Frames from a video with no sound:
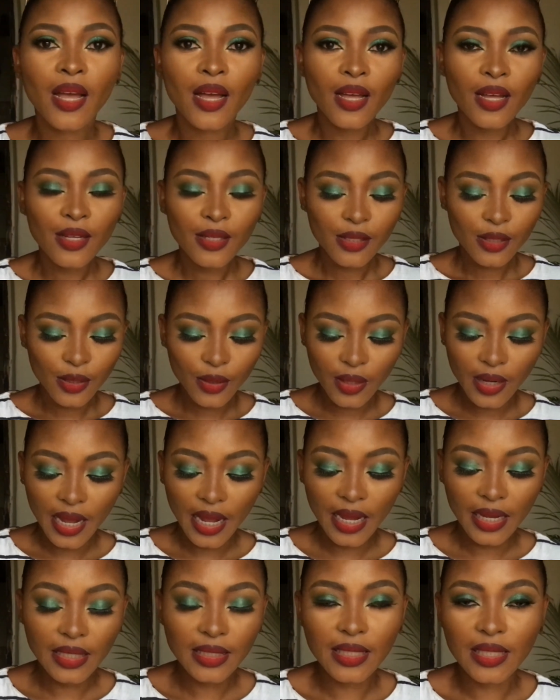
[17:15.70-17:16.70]
So
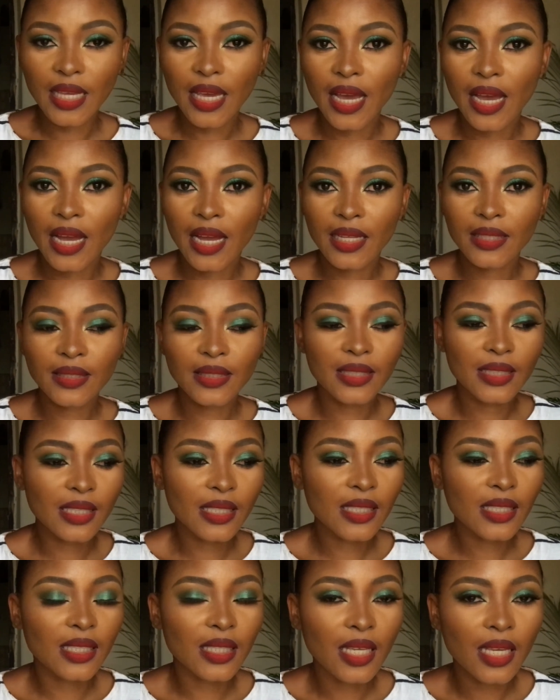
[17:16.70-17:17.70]
guys, yeah,
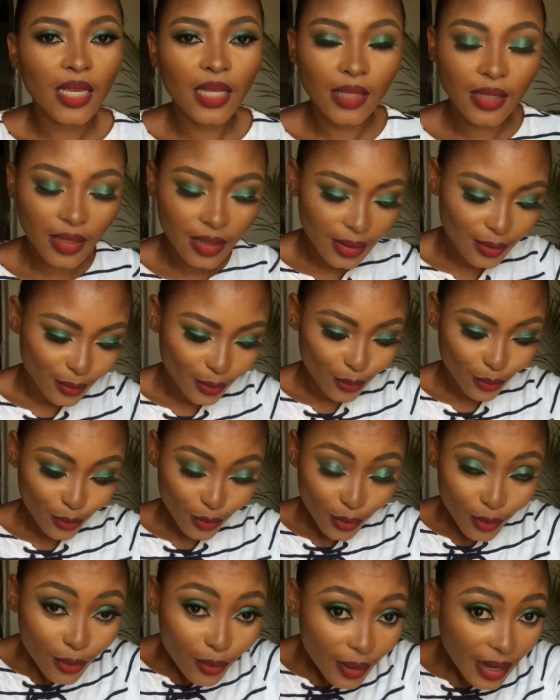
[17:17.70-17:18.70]
this is,
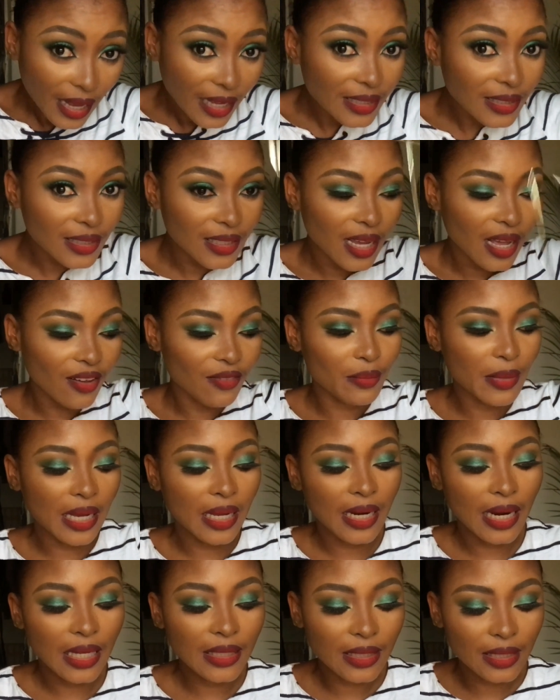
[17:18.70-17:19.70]
I still have my
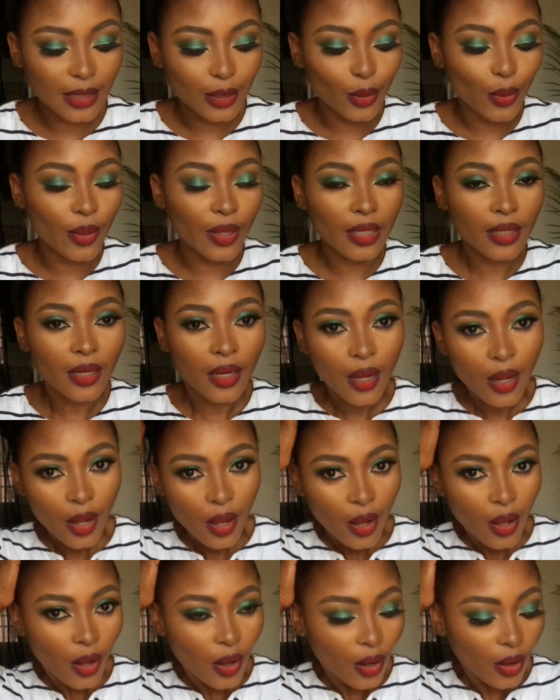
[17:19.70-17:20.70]
glasses on.
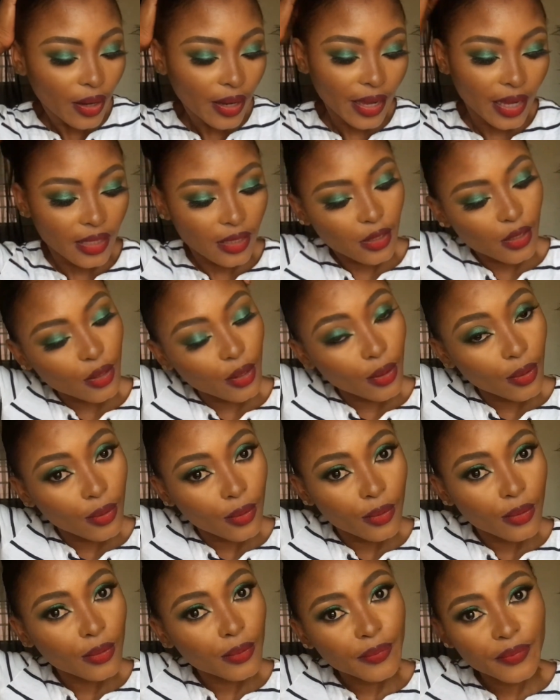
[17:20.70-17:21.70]
Okay,
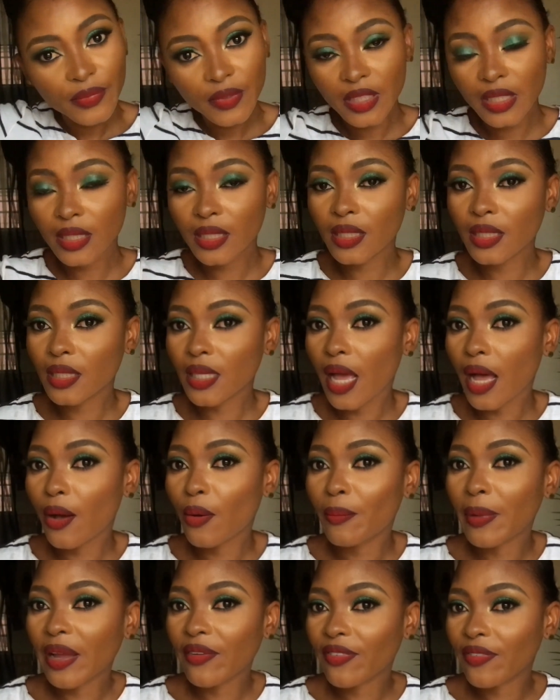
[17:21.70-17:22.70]
so this is how
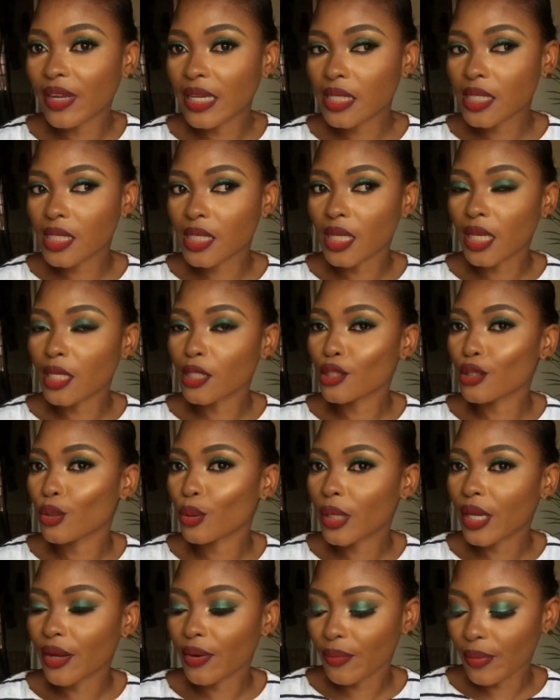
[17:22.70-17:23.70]
my face is
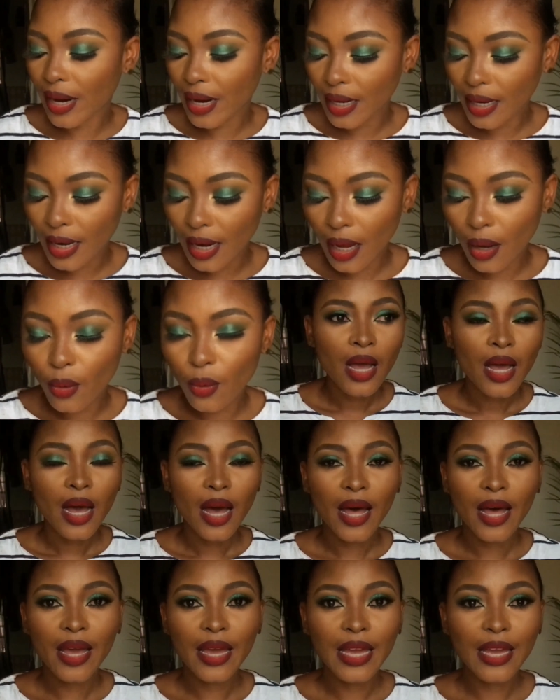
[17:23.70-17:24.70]
looking right now.
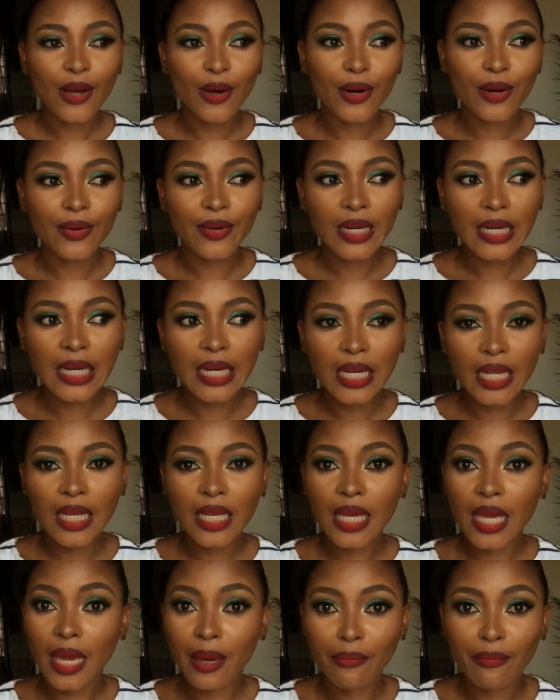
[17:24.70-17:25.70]
I hurriedly
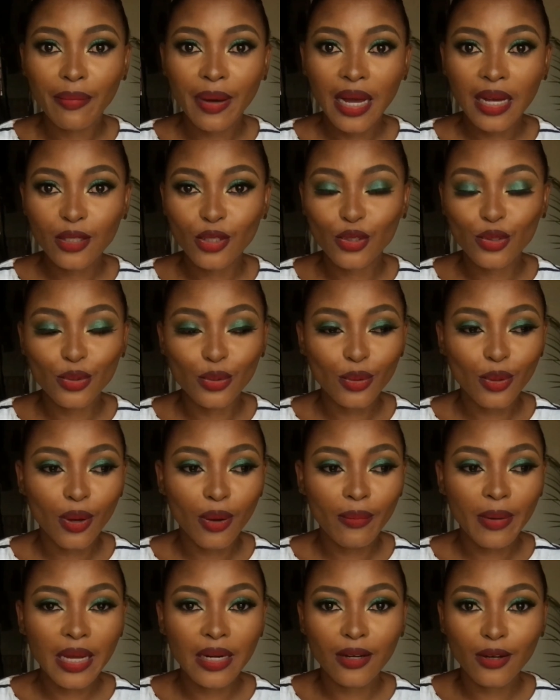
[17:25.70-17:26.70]
came back to
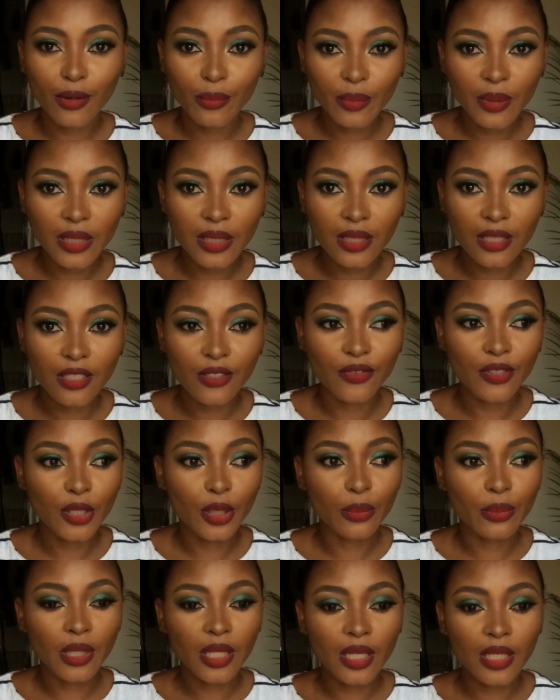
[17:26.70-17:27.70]
come and complete this
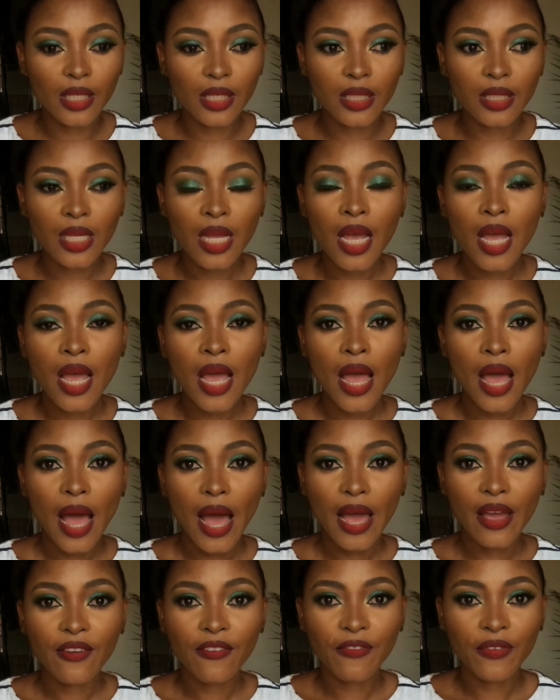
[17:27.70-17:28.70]
video because
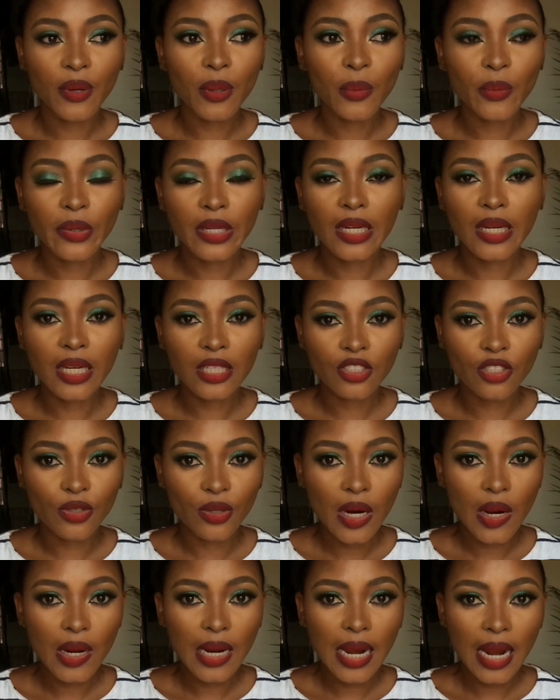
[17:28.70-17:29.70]
I film with
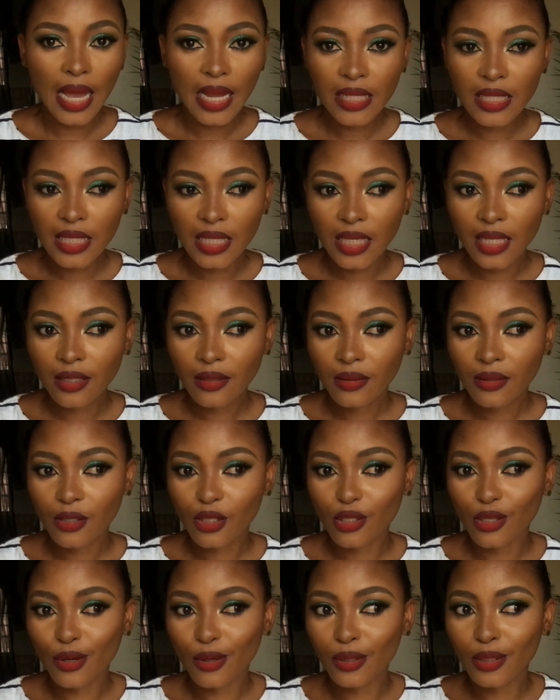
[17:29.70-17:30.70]
natural lighting,
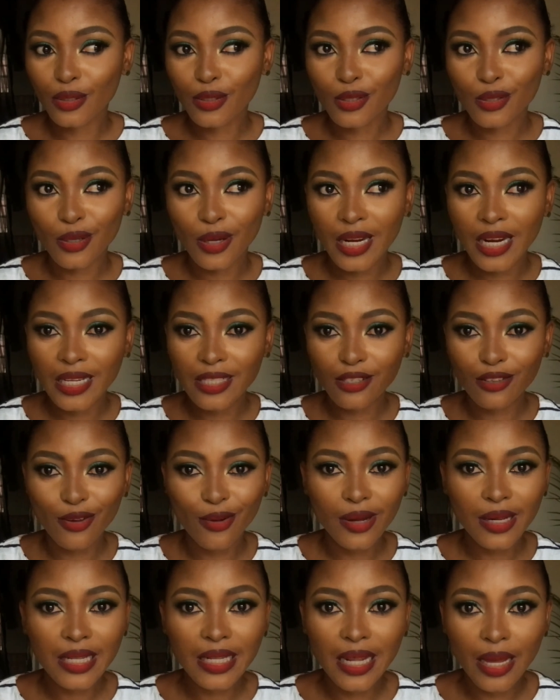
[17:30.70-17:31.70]
so the sun has
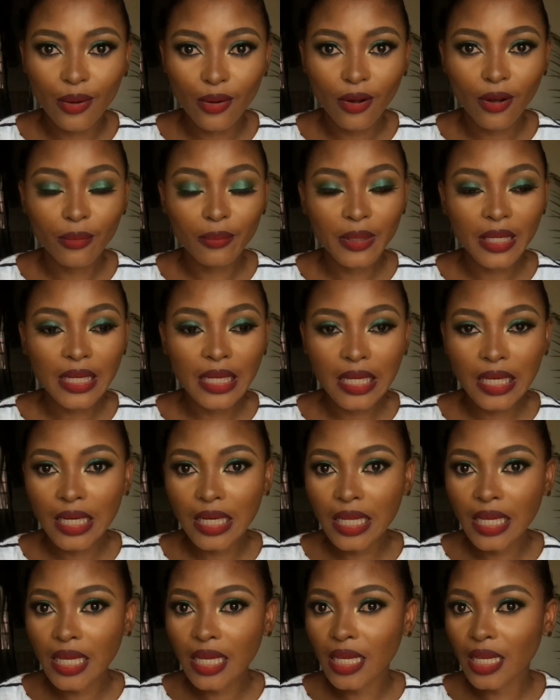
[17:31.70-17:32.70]
gone down
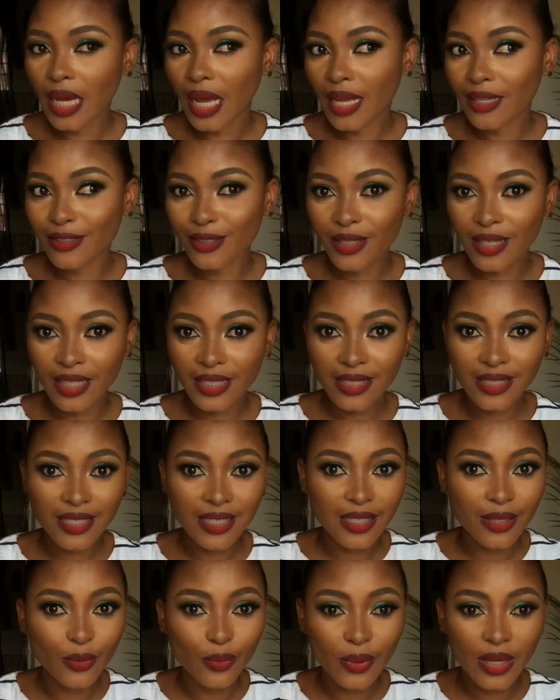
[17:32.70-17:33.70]
completely. As you can
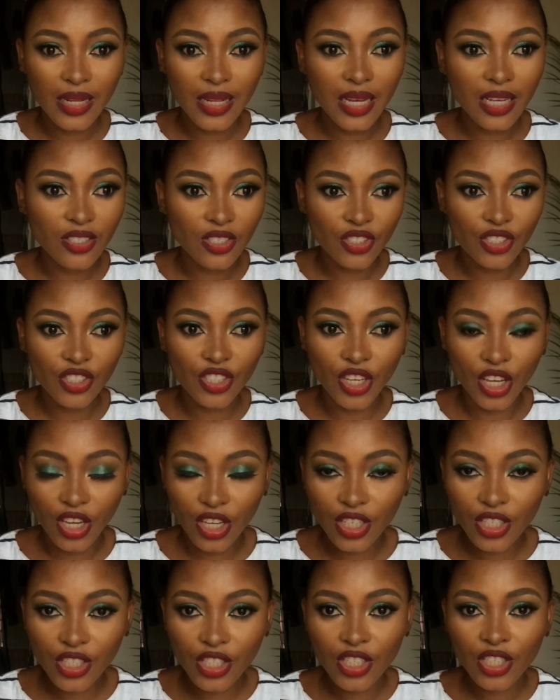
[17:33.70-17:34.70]
see, the weather has
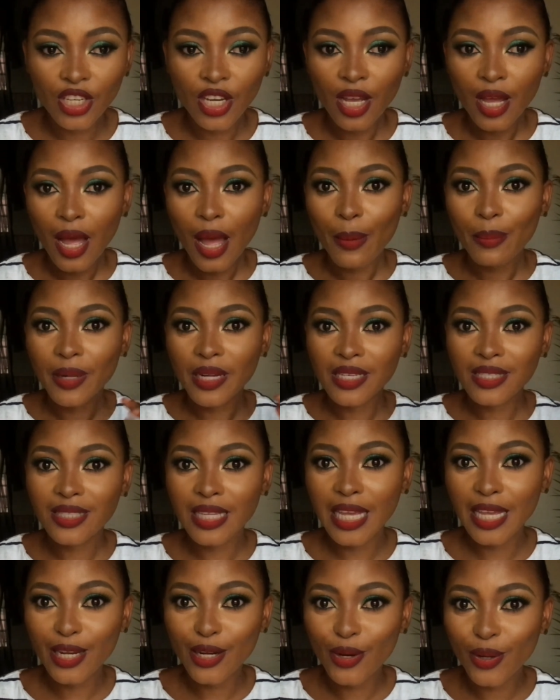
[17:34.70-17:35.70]
changed. Please
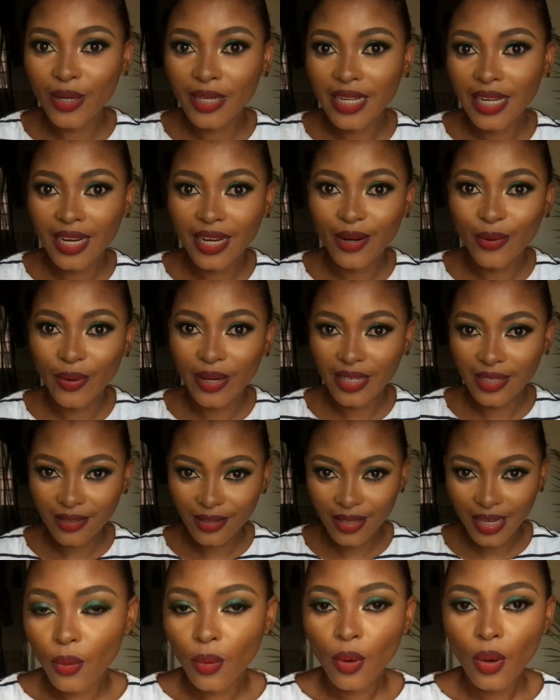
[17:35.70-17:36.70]
ignore that
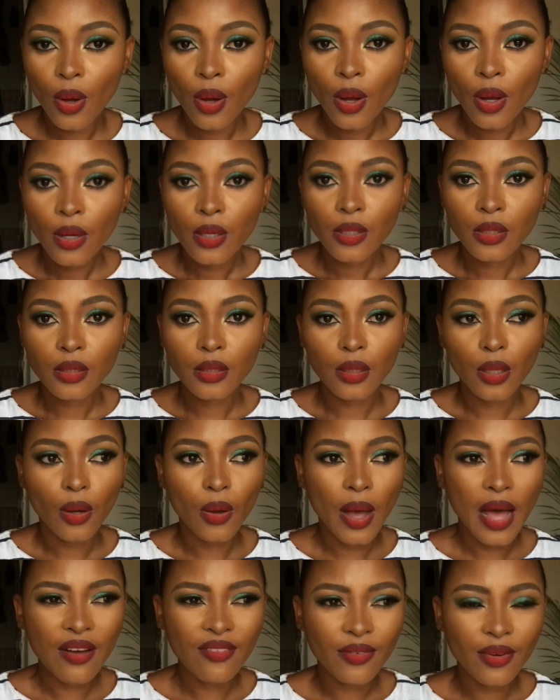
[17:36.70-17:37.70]
noise. So
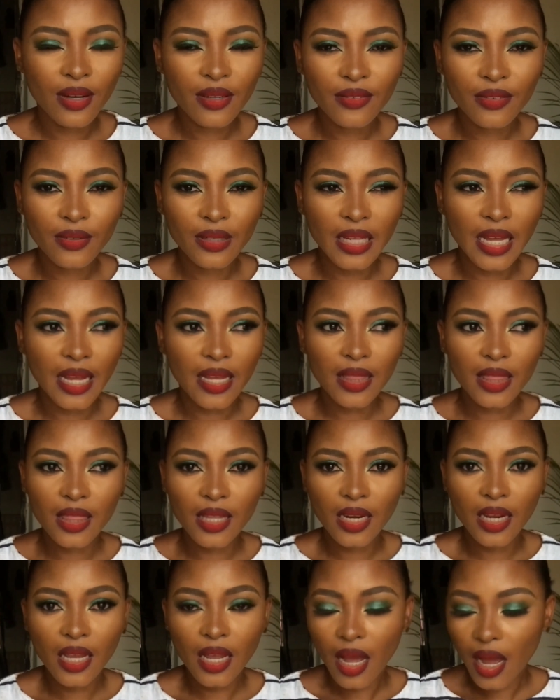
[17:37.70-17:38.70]
I've gone for like
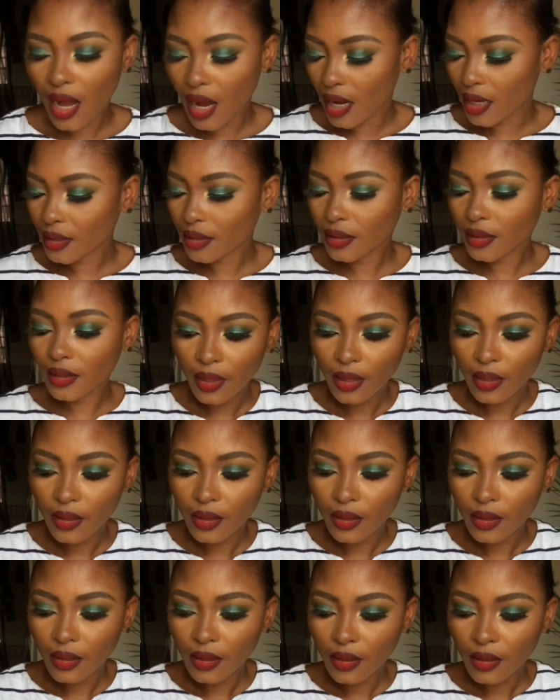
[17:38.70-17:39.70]
3 hours.
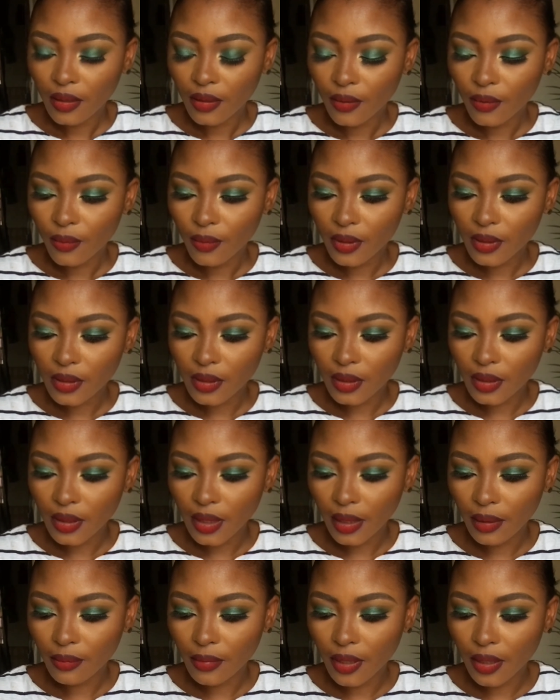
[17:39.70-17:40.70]
What's the
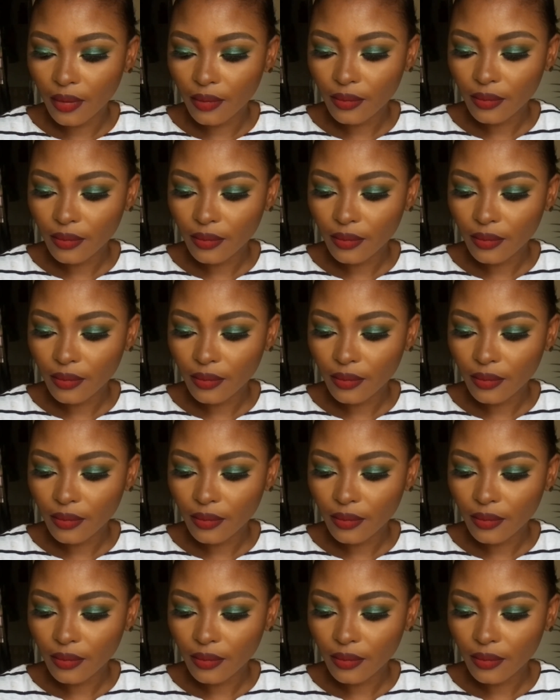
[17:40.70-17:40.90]
time now?